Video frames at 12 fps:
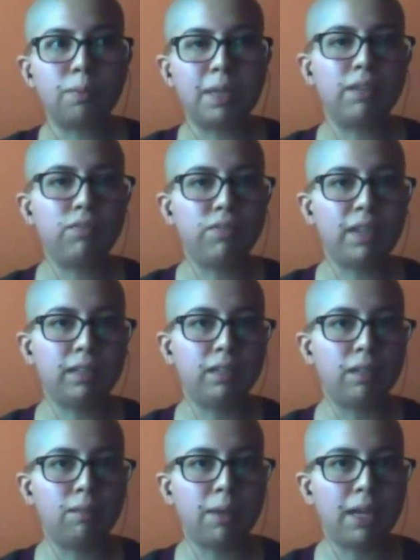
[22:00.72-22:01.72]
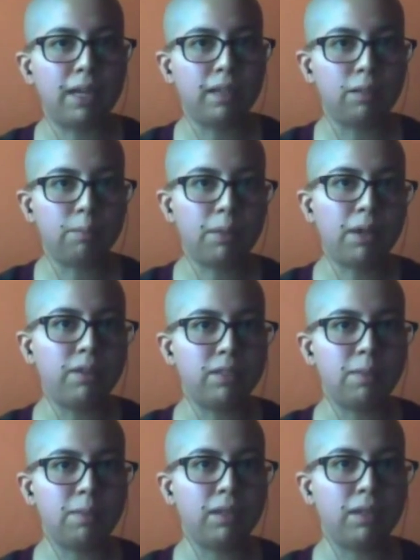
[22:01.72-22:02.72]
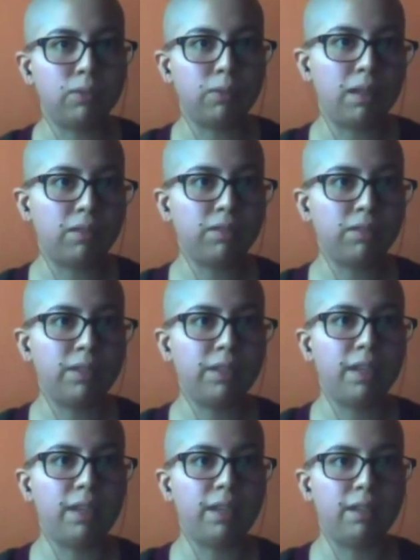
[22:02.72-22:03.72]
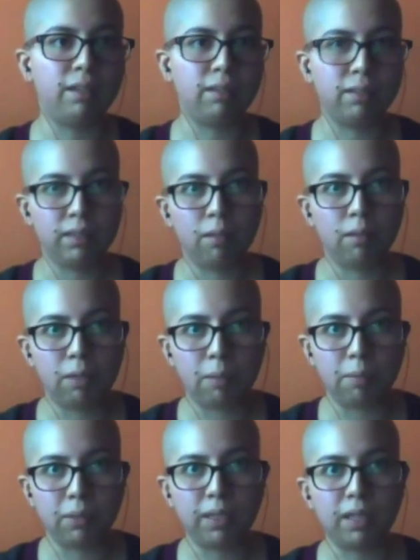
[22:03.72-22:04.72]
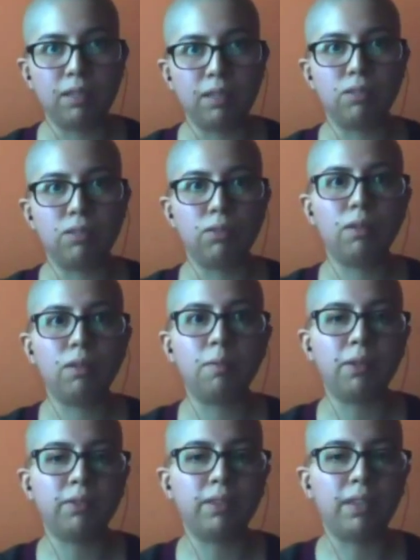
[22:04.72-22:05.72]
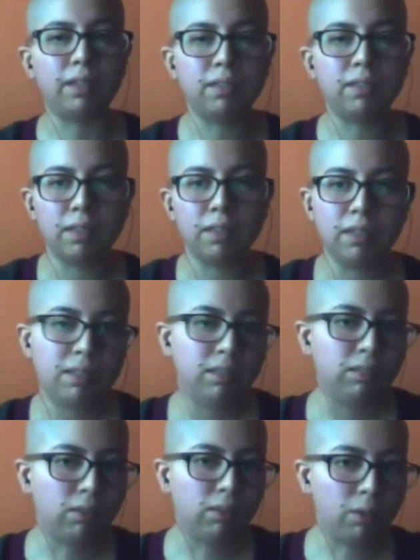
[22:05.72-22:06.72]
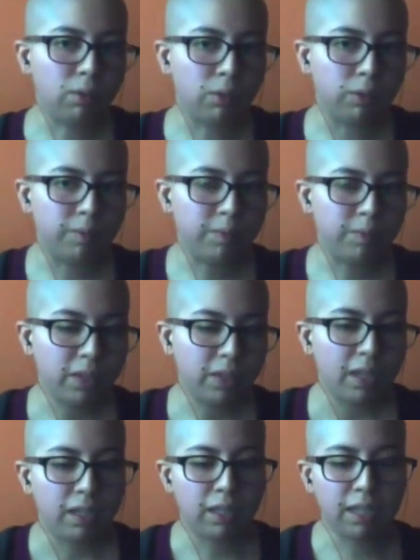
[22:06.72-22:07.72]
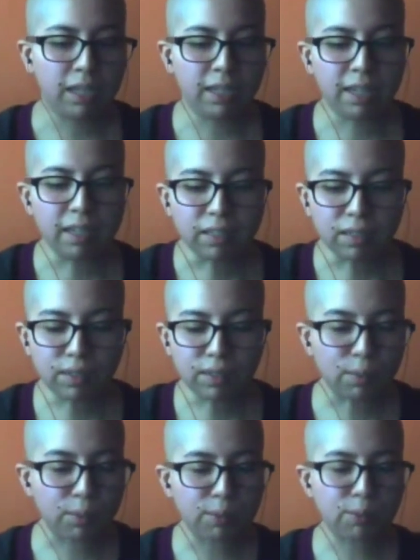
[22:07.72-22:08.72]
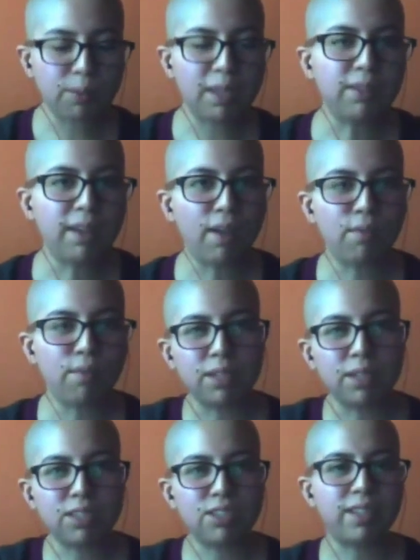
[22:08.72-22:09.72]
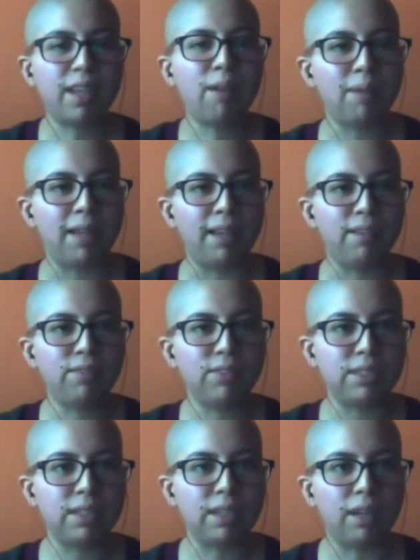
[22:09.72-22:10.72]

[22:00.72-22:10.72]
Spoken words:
being affected by their parents being on welfare and people getting to know about that. So, in essence, we don't have much time left.